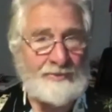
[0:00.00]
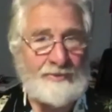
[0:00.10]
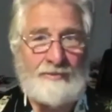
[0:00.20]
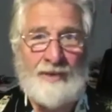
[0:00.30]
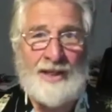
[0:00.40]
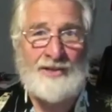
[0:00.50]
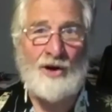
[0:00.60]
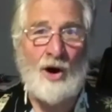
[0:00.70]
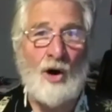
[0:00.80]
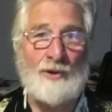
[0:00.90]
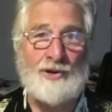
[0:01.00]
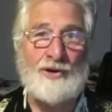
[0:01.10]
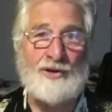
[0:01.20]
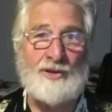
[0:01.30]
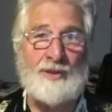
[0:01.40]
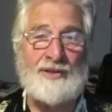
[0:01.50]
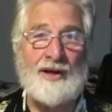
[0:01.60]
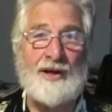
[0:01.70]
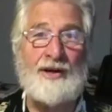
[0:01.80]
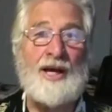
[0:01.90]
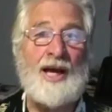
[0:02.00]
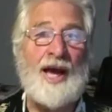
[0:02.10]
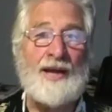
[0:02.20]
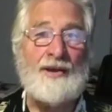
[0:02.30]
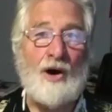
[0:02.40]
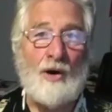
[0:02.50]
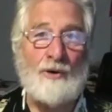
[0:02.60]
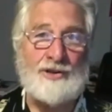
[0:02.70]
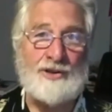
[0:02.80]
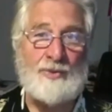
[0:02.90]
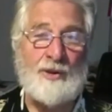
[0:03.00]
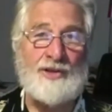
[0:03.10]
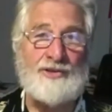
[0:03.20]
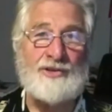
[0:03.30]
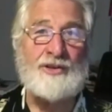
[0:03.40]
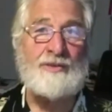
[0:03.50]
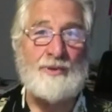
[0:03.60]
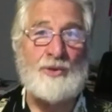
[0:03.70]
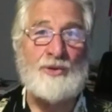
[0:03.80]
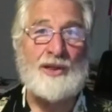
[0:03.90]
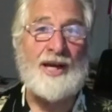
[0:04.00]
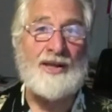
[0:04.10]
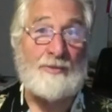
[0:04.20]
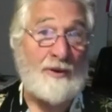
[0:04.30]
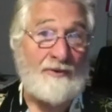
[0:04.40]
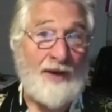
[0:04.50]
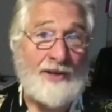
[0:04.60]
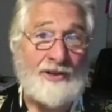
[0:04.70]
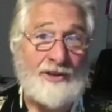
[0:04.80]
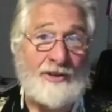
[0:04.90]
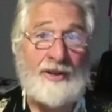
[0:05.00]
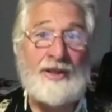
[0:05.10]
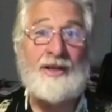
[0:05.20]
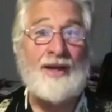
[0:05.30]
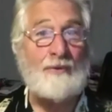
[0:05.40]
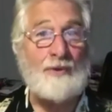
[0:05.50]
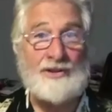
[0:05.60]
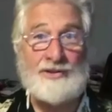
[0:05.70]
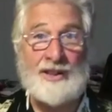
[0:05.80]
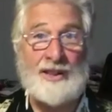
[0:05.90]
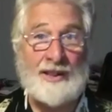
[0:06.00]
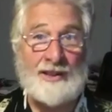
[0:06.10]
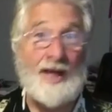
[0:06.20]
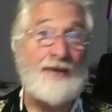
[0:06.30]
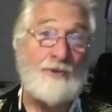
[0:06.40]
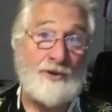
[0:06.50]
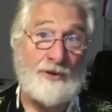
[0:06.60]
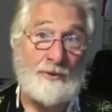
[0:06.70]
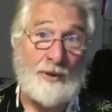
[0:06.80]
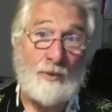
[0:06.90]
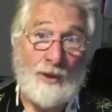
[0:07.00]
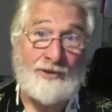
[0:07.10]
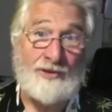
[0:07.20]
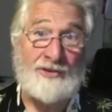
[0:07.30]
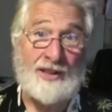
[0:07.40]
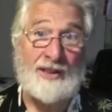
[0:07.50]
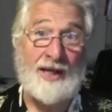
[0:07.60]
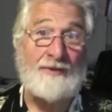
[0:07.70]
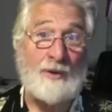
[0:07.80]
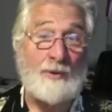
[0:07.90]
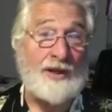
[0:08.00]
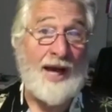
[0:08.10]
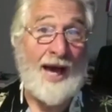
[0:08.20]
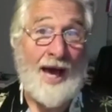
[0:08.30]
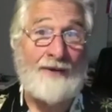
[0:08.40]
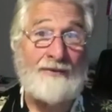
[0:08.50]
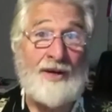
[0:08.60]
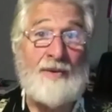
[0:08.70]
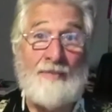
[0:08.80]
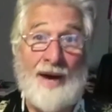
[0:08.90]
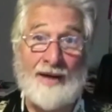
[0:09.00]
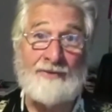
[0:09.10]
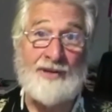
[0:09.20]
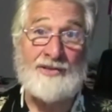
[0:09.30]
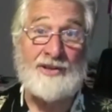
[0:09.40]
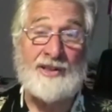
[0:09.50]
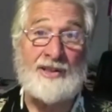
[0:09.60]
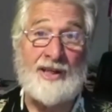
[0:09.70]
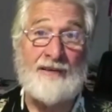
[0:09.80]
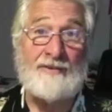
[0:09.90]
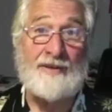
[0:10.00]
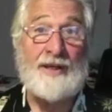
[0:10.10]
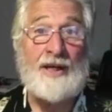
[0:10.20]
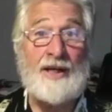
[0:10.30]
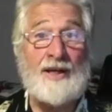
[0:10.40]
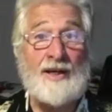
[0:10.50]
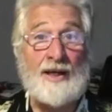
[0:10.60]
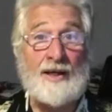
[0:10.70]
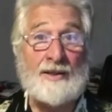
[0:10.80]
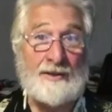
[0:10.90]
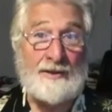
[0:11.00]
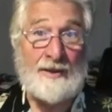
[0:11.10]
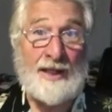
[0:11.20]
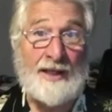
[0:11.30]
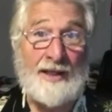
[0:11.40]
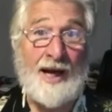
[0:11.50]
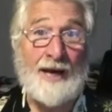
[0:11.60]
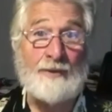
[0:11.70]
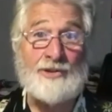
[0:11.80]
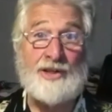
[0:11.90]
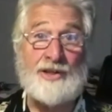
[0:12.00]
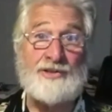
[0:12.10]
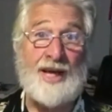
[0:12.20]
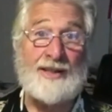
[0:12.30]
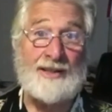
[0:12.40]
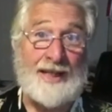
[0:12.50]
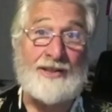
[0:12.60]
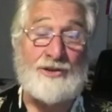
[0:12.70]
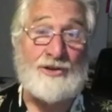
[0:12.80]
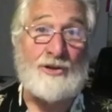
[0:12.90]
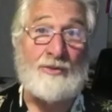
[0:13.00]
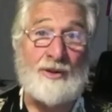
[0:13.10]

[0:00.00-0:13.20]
is always going to be there and always express the beauty and the perfection that we see in life, or that we want to see in life, we want to have manifested in life. Lynn and I were just at Lake Kachuma